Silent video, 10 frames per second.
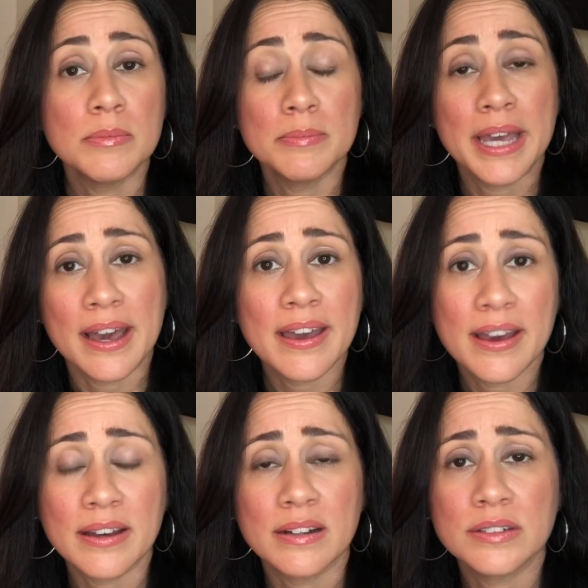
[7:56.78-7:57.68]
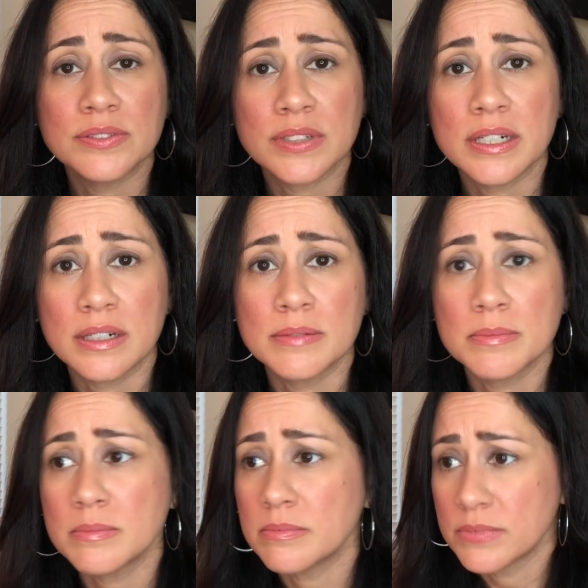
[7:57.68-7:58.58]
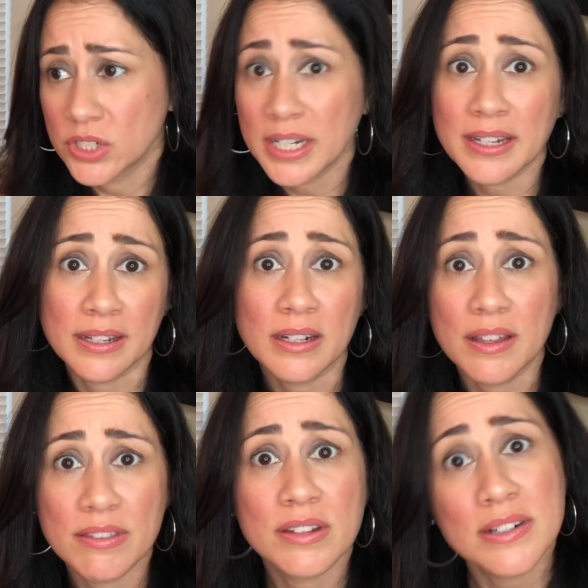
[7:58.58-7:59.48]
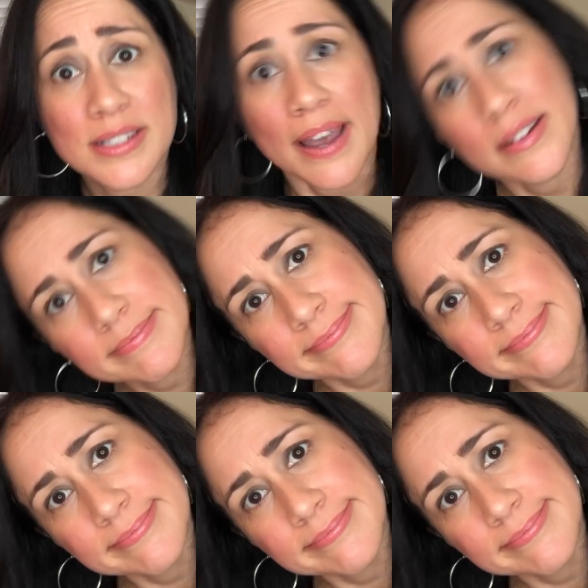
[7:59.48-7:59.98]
may I have chicken on Thursday?